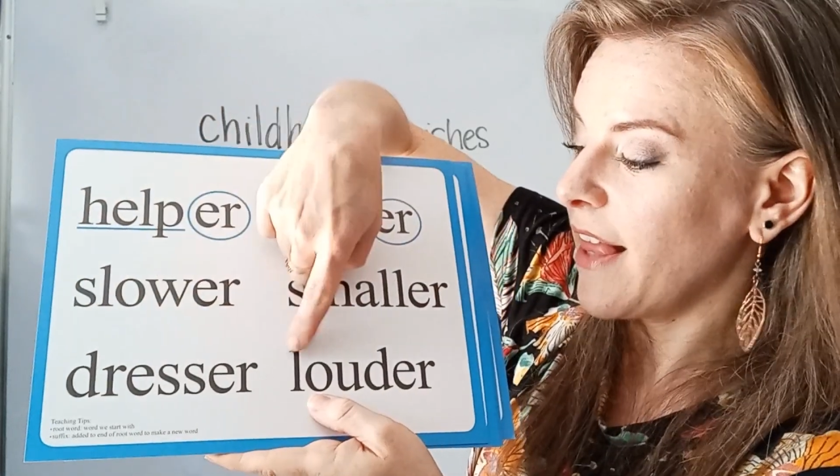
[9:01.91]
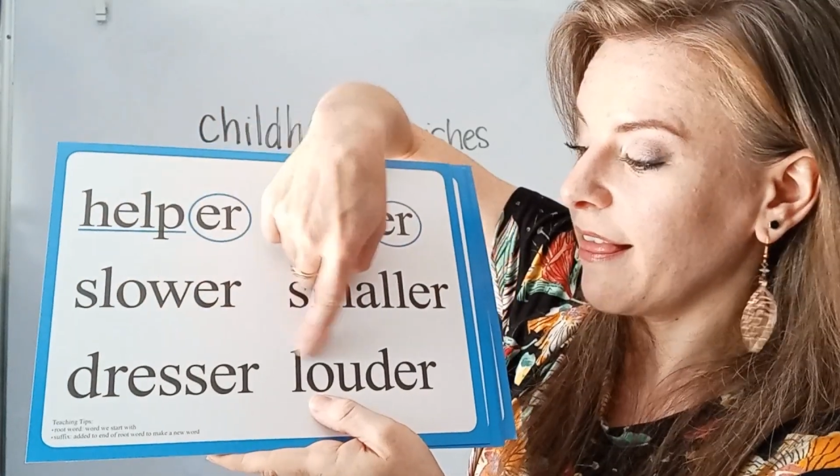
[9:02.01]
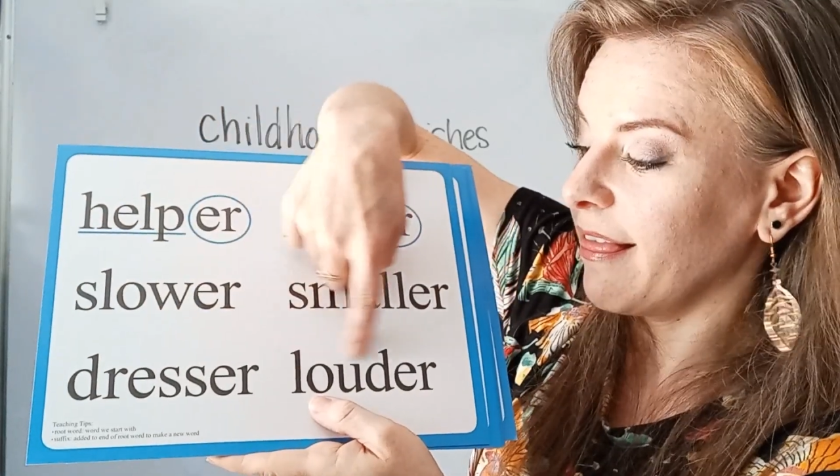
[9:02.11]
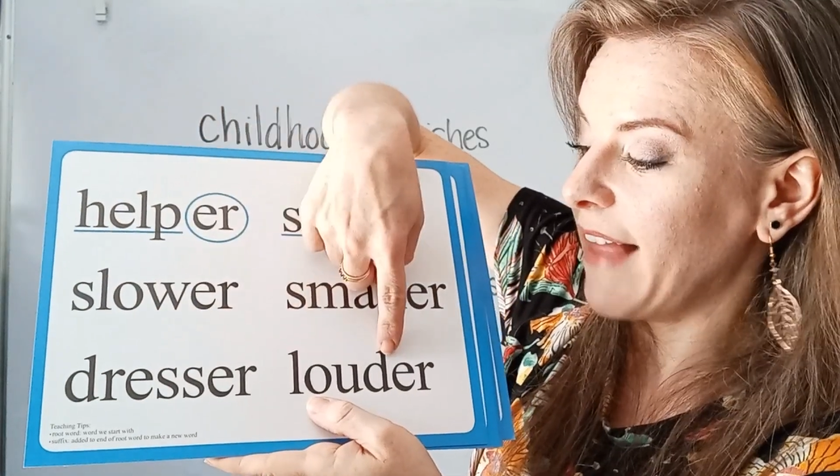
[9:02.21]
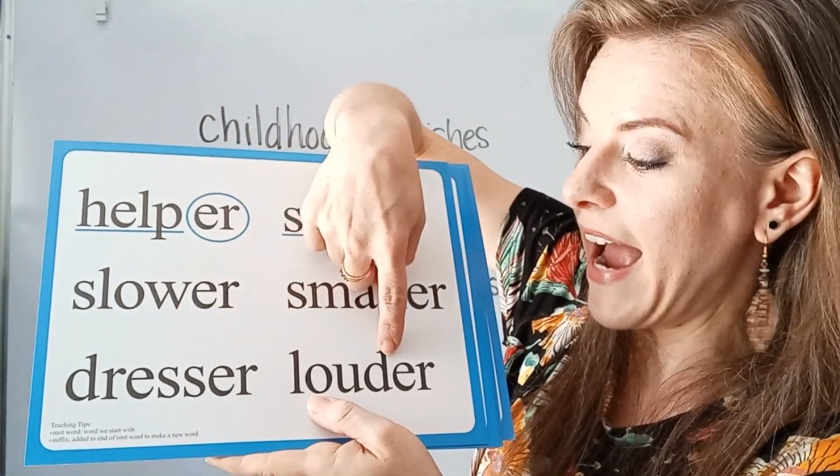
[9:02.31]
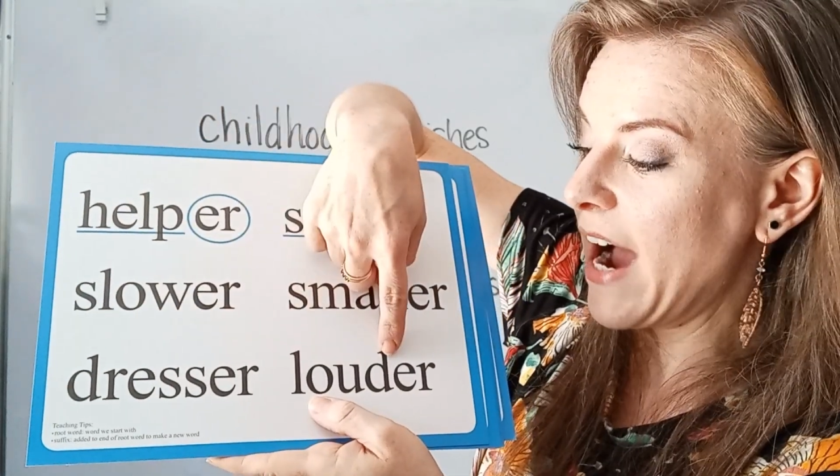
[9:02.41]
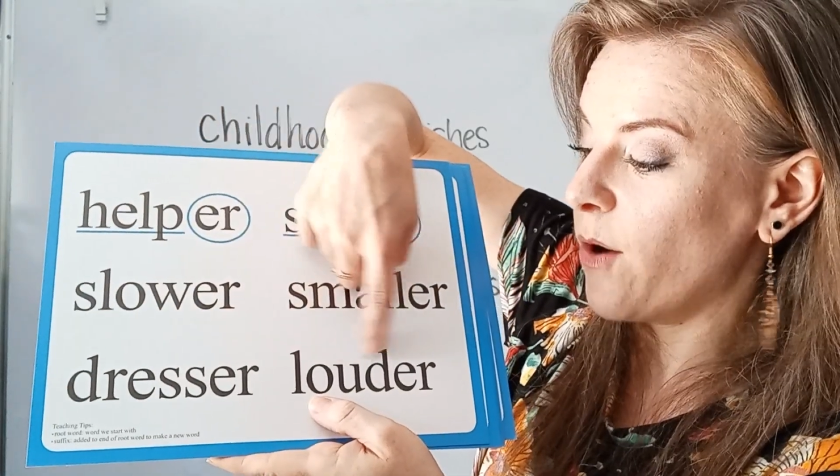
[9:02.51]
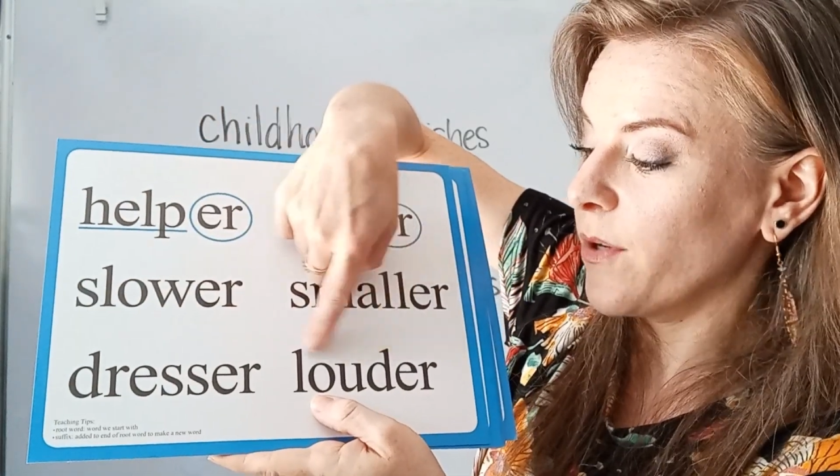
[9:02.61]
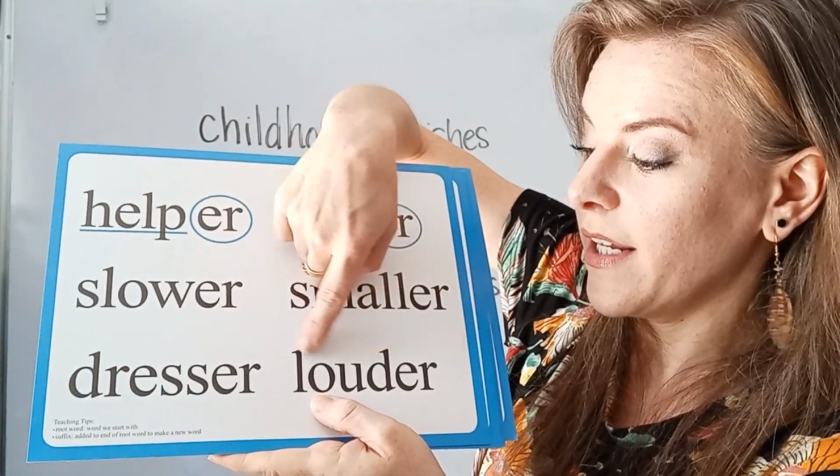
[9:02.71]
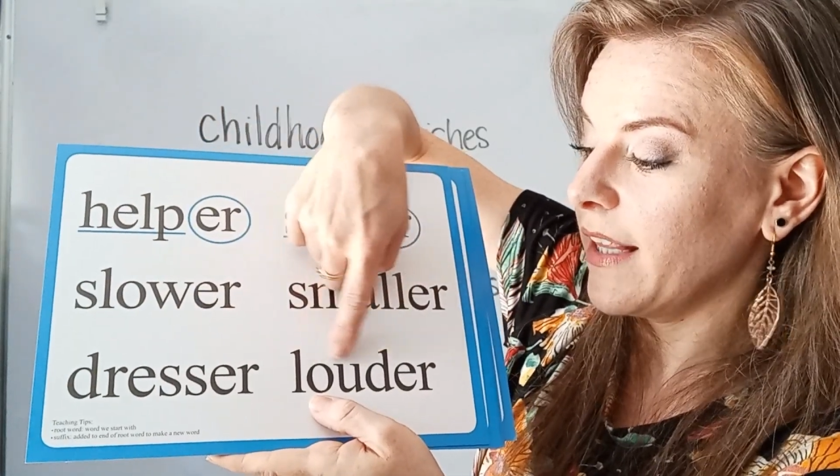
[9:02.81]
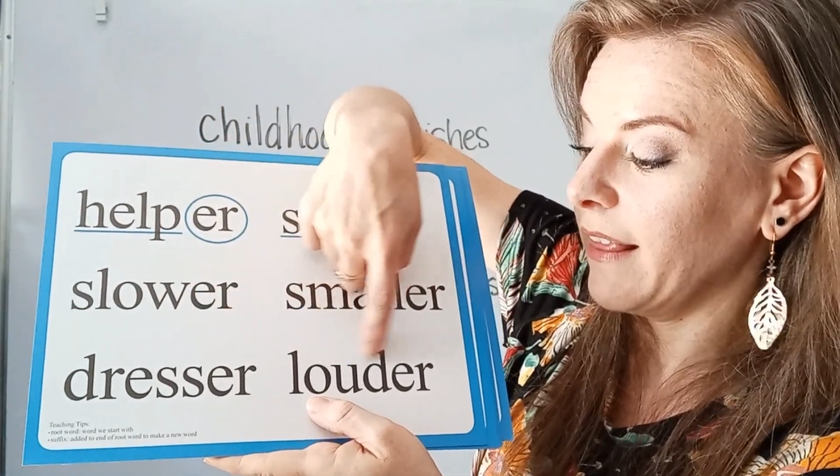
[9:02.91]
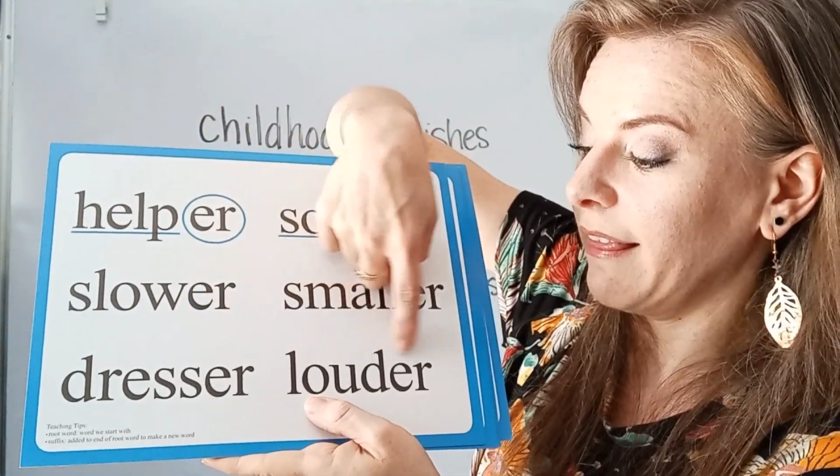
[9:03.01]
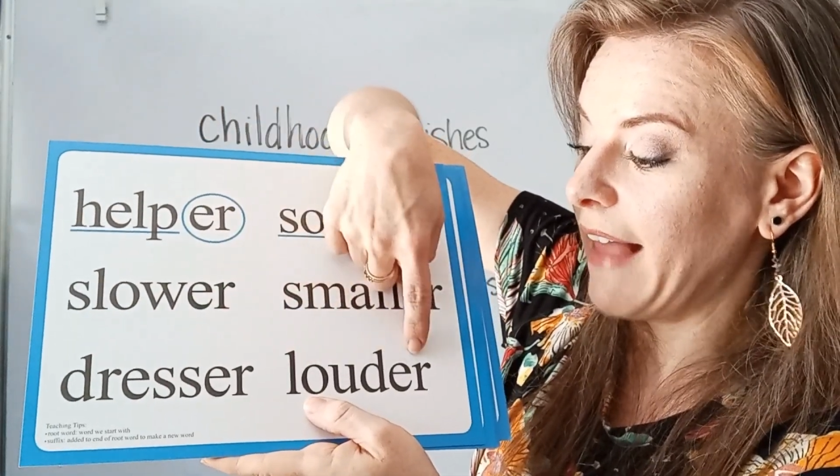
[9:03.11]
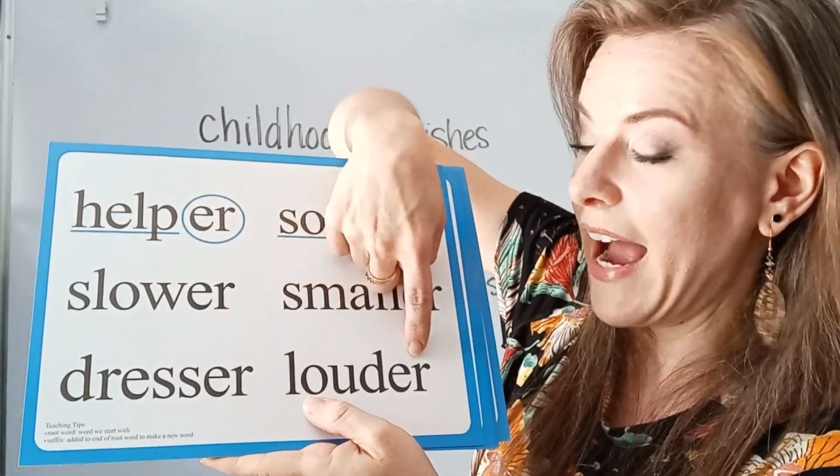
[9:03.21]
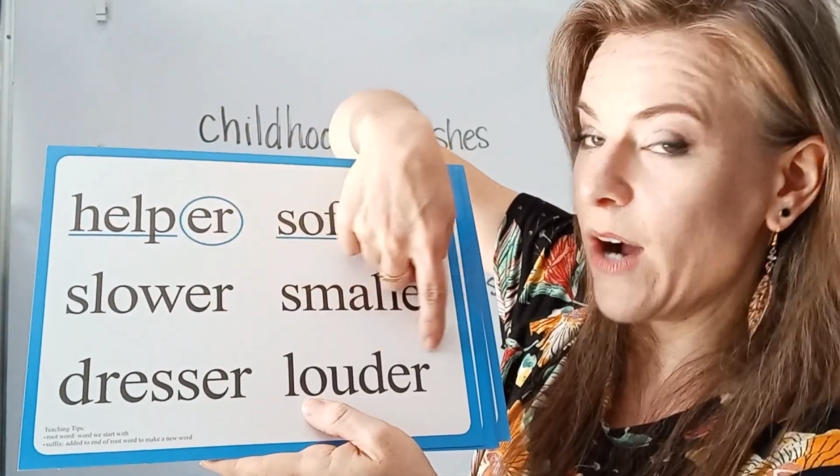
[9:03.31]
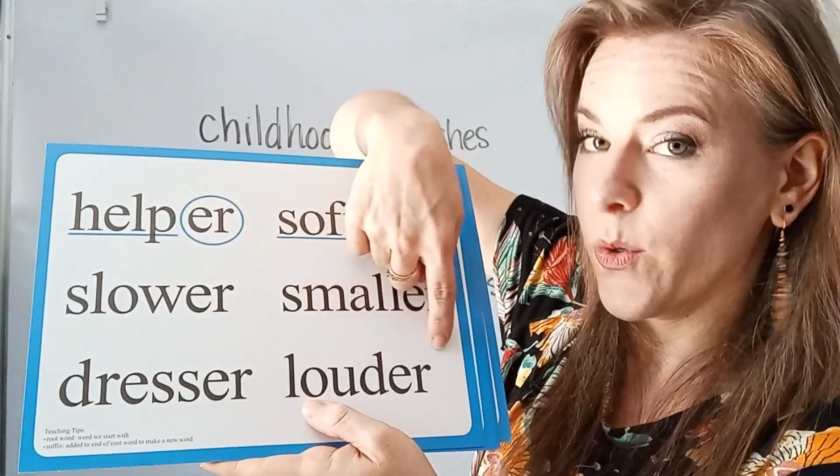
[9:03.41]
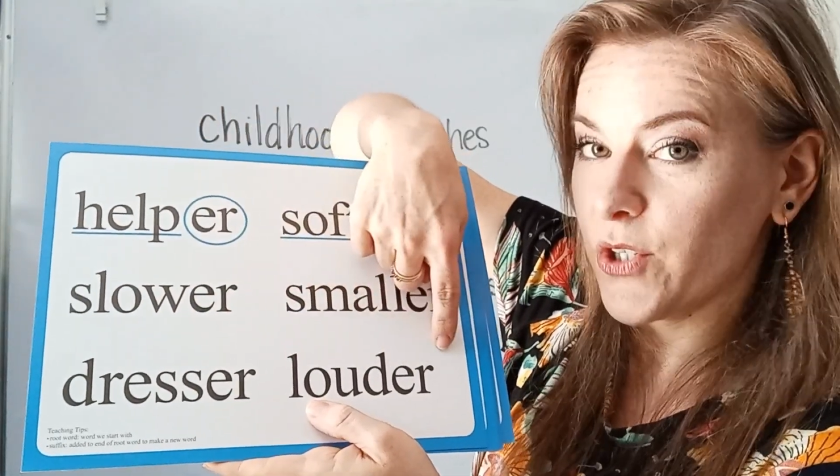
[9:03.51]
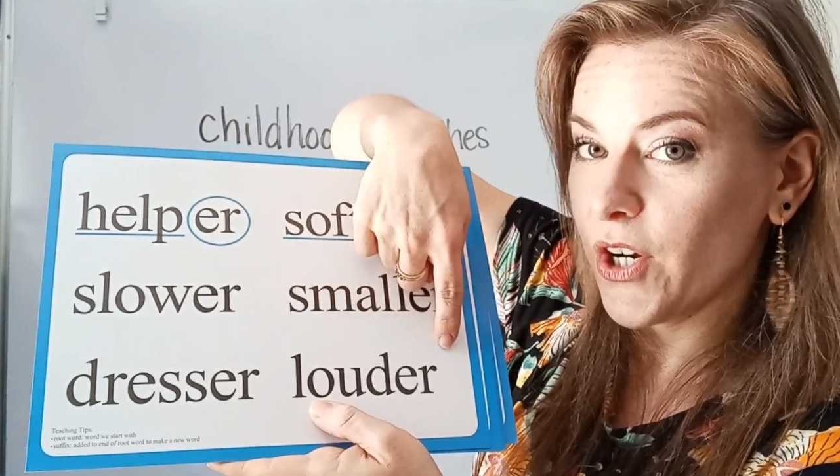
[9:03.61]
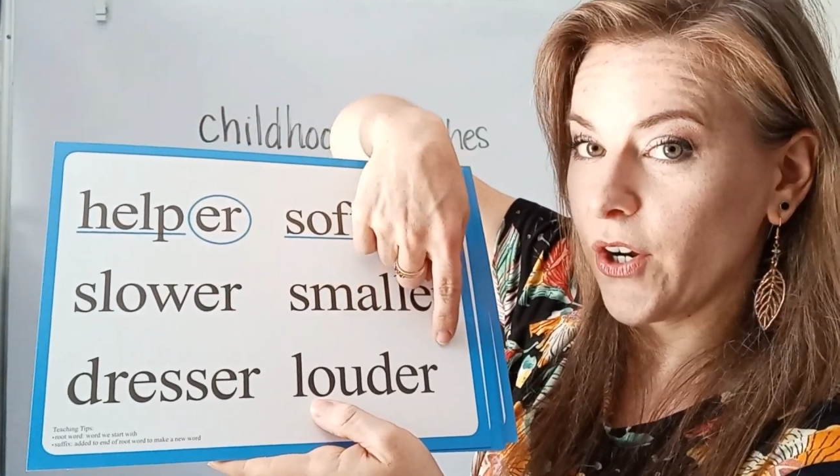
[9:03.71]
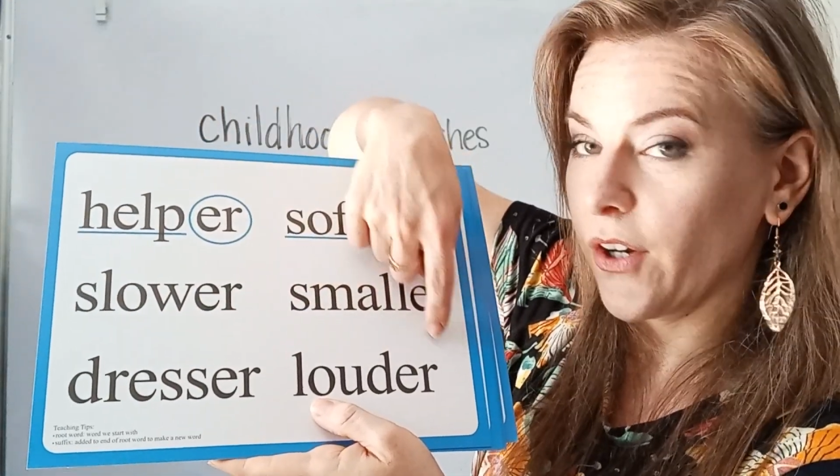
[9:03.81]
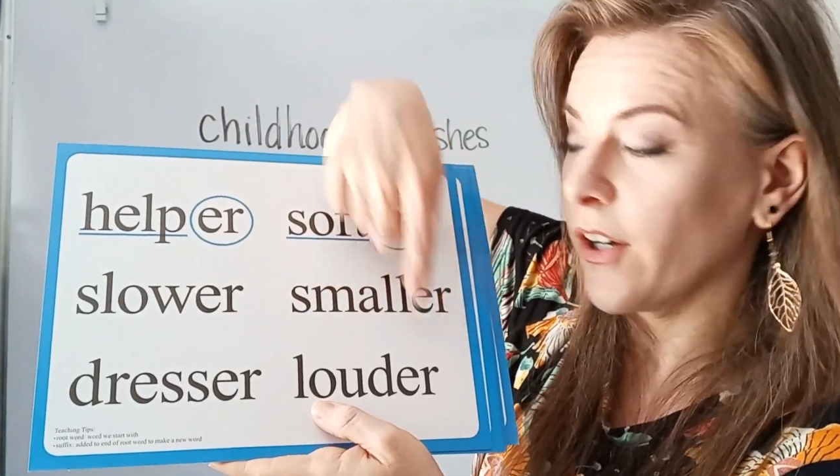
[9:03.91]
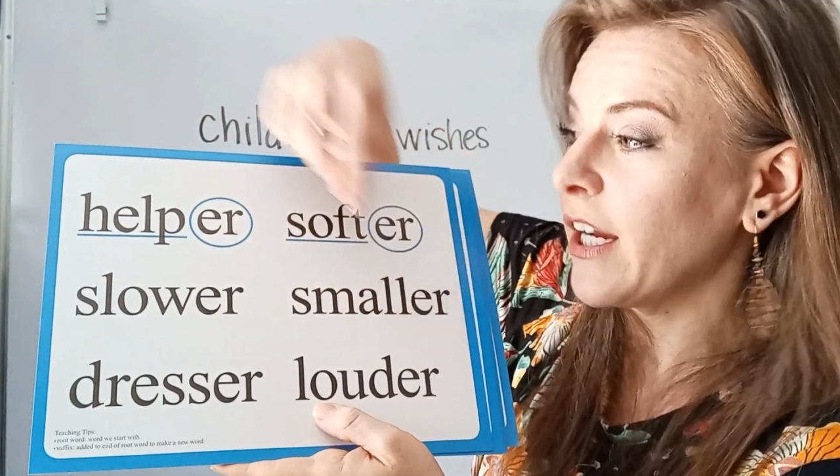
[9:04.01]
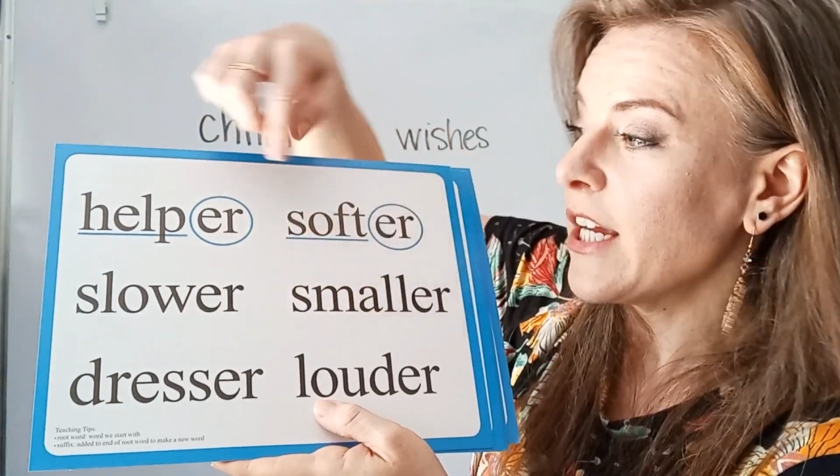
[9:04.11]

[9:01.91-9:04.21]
Loud, louder.